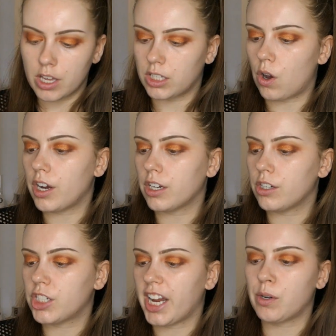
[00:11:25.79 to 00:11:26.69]
So I
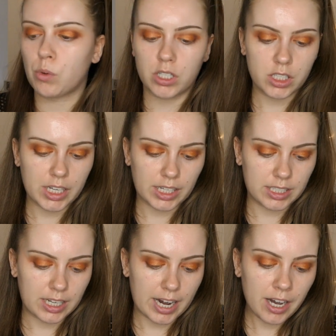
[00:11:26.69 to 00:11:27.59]
use shade
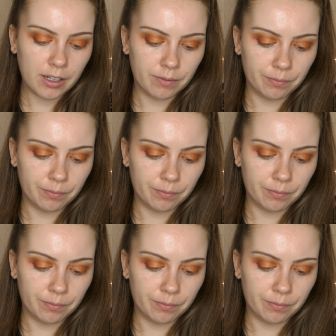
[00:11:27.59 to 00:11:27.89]
160.